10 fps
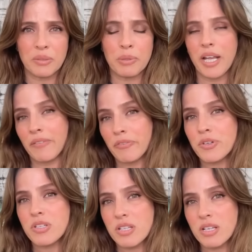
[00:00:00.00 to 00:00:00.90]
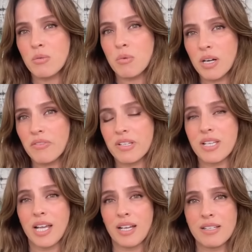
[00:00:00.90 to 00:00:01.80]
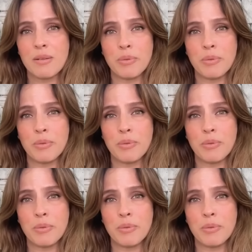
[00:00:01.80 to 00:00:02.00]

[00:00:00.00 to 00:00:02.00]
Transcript: but every single one of us has an